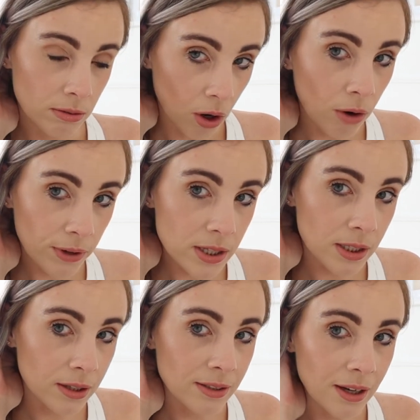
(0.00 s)

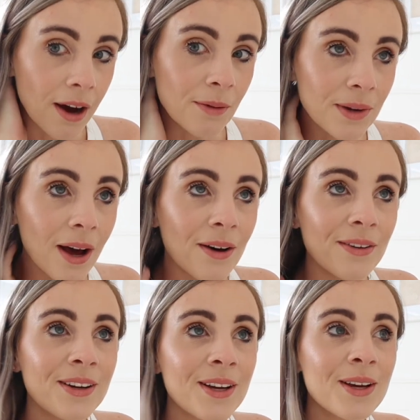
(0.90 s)
obviously the time
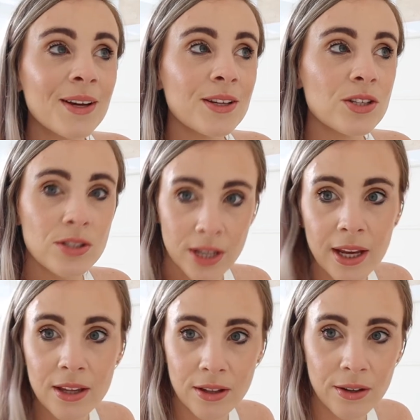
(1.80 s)
now to
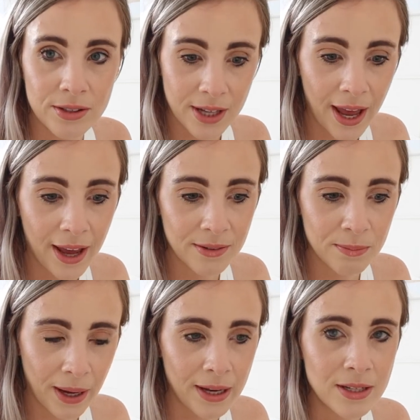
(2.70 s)
take those
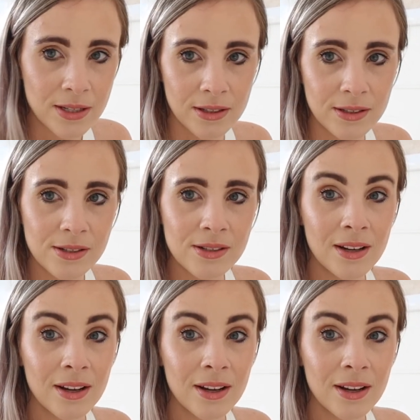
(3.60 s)
hand-painted